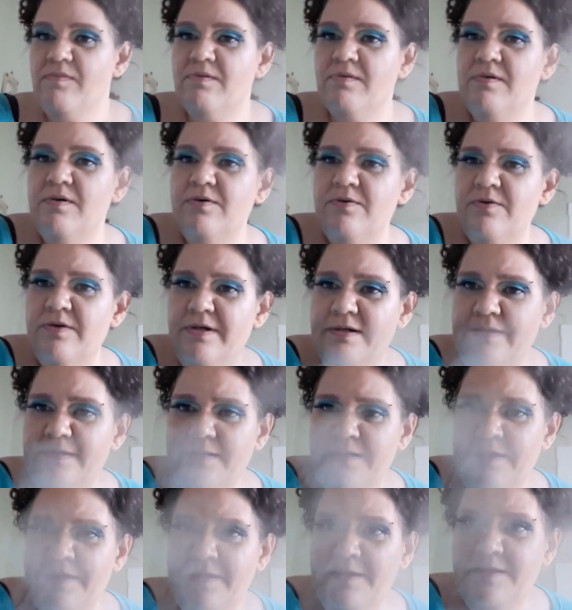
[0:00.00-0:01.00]
Alright.
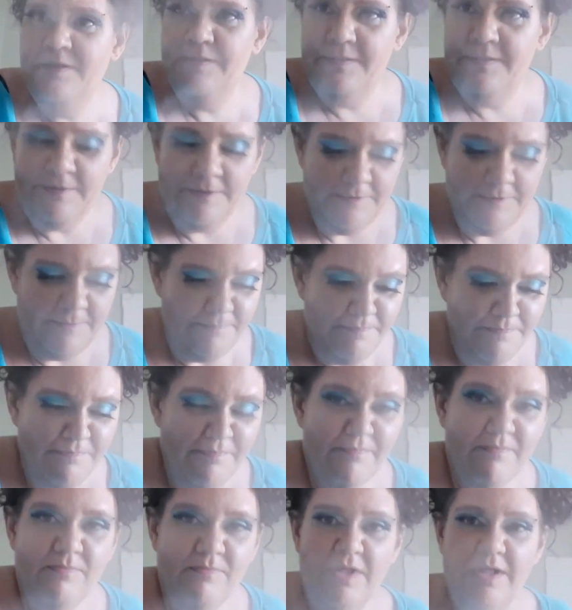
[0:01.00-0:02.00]

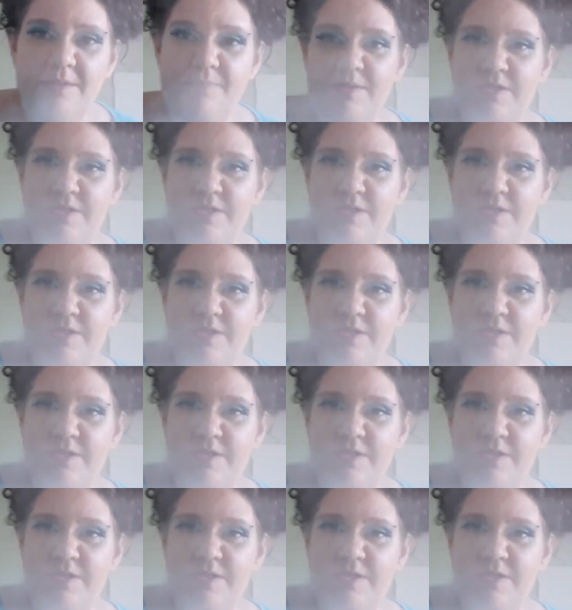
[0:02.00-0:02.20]
I got my